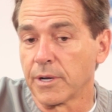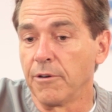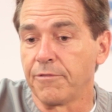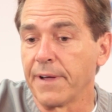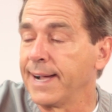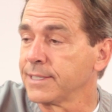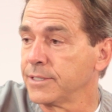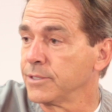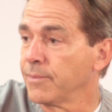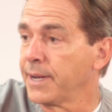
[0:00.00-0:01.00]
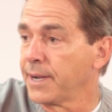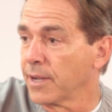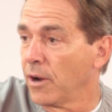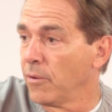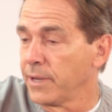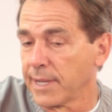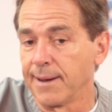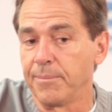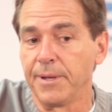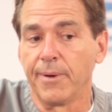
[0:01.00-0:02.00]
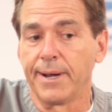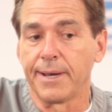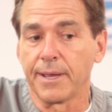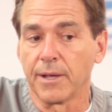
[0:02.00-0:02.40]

to go fast and you're ready to go and you got to be ready to